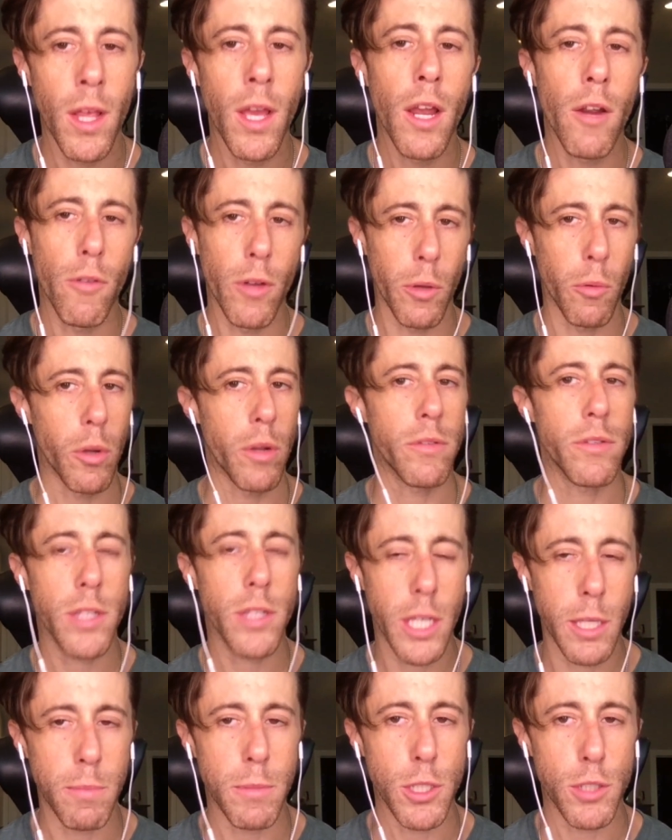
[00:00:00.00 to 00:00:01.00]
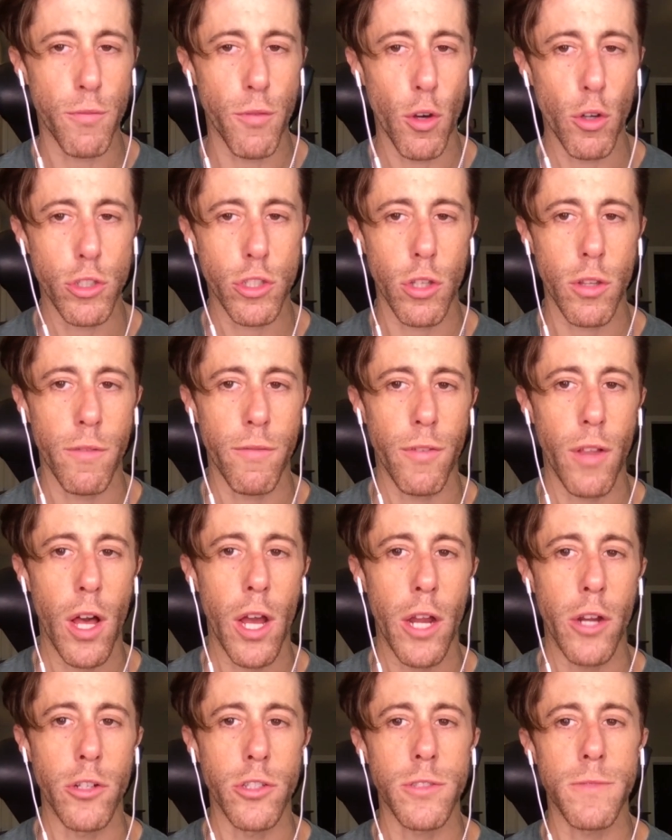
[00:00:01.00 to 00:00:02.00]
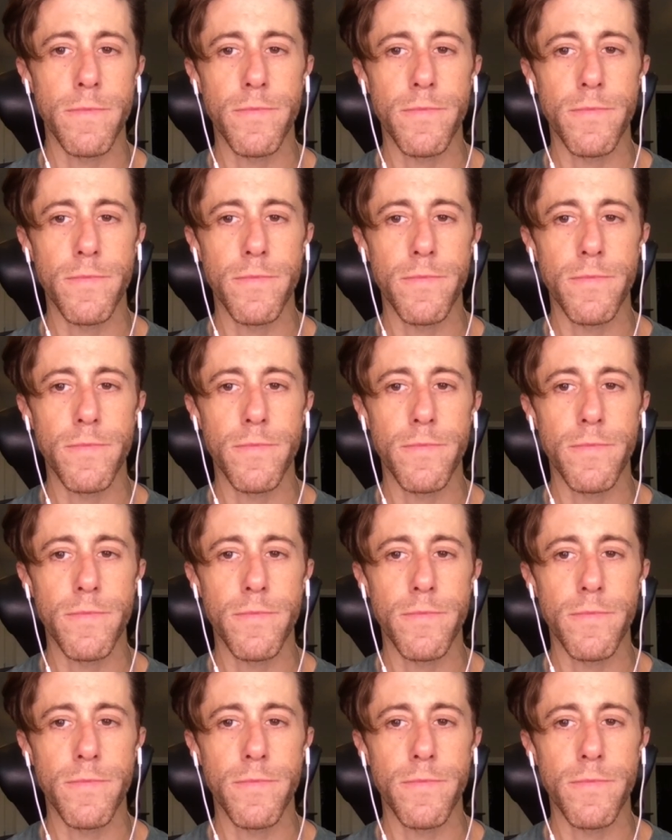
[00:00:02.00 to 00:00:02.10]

Really want to keep this focused on the Flyers.